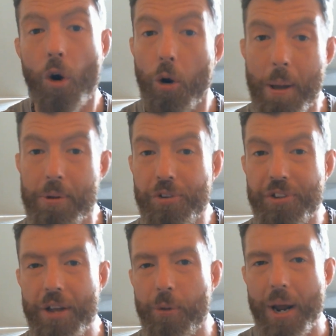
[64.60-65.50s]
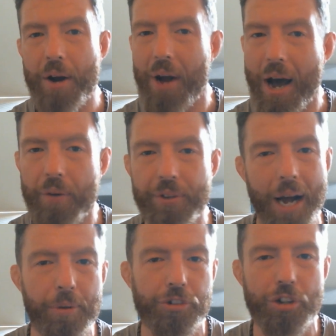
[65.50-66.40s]
Or maybe it was the other way around, and
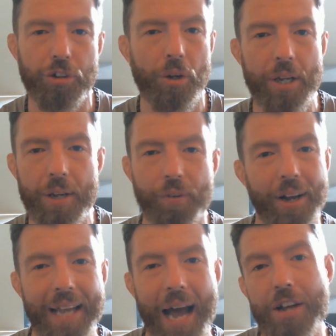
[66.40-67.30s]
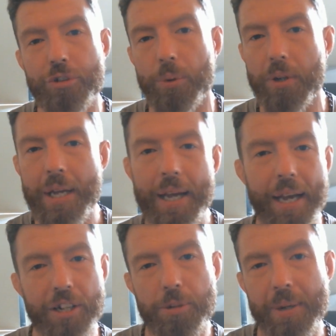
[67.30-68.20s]
I was just looking for a casual,
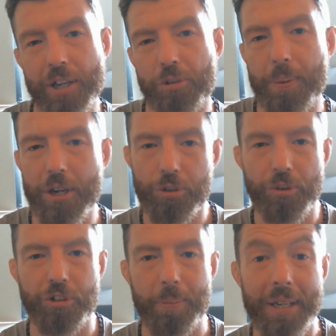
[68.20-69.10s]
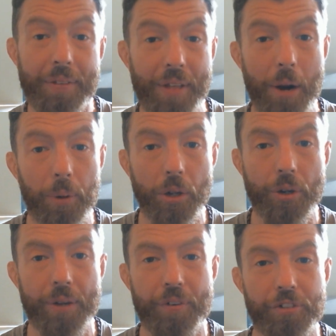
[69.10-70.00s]
intimate experience with somebody, and they were
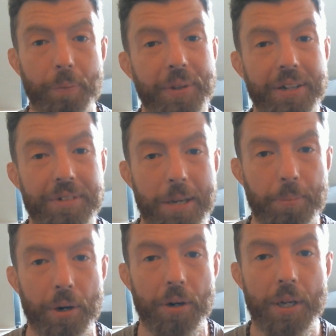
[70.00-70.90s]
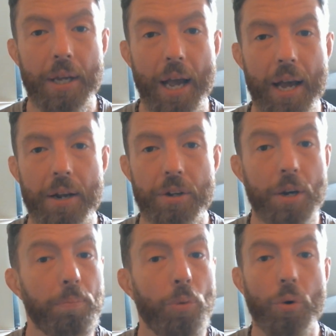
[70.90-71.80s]
looking for something deeper and
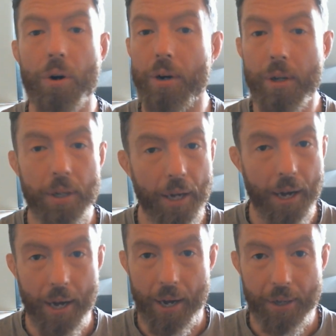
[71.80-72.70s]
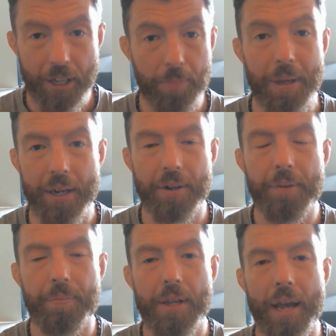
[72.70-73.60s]
more
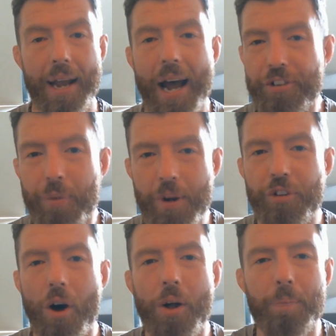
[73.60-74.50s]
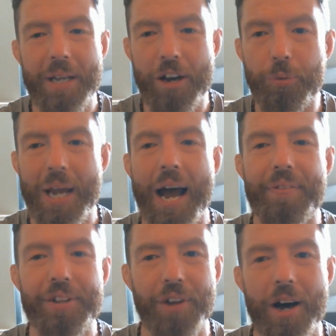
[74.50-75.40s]
committed. And as a result, because we had
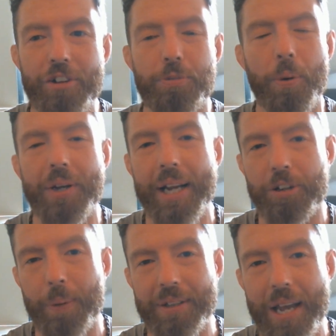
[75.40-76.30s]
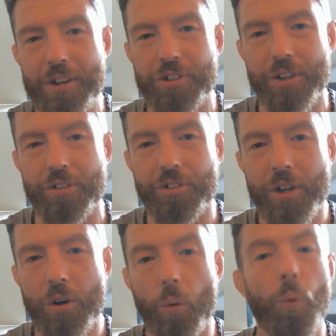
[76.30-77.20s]
these unspoken
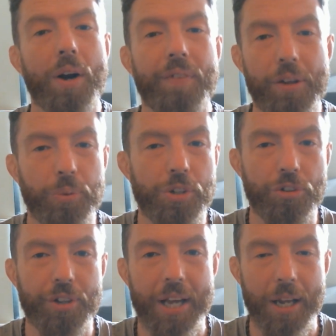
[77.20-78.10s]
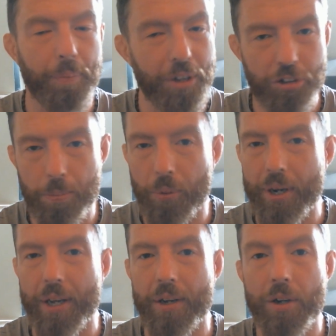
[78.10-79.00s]
expectations, one of us would usually end up
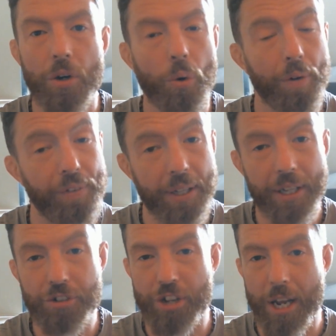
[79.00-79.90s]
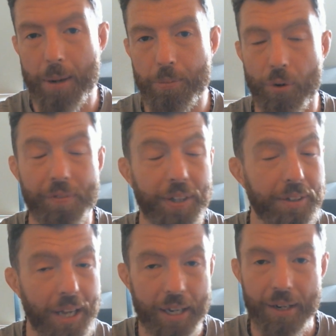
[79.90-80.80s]
disappointed or feeling ashamed or
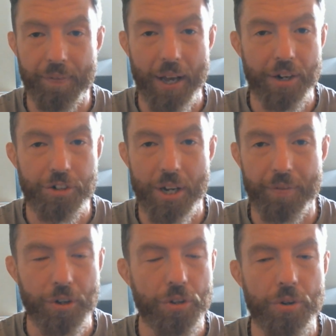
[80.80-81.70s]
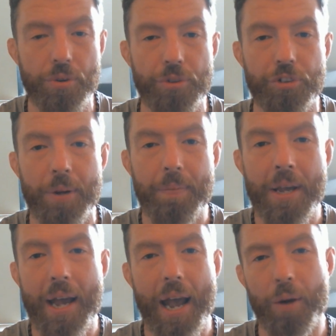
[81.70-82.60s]
feeling taken advantage of or used.
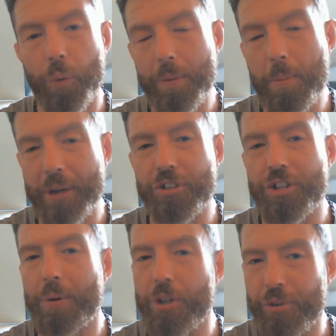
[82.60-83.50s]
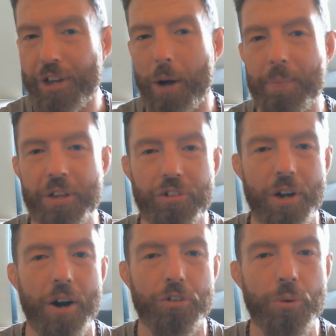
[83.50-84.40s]
And what I'm about to share with you has helped me
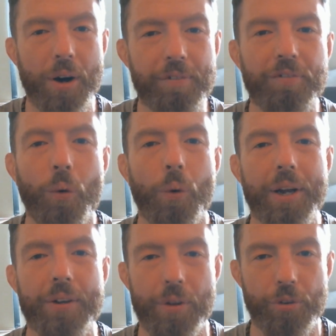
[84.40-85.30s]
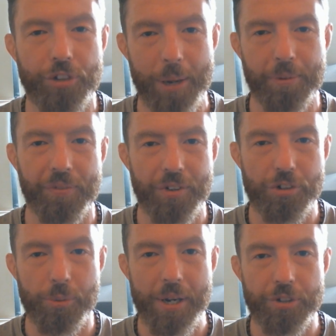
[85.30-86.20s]
start to avoid those types of
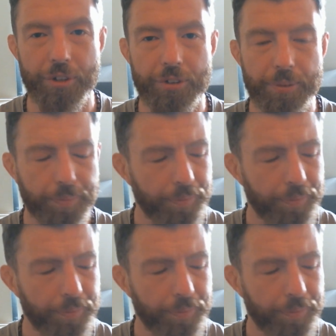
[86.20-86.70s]
situations.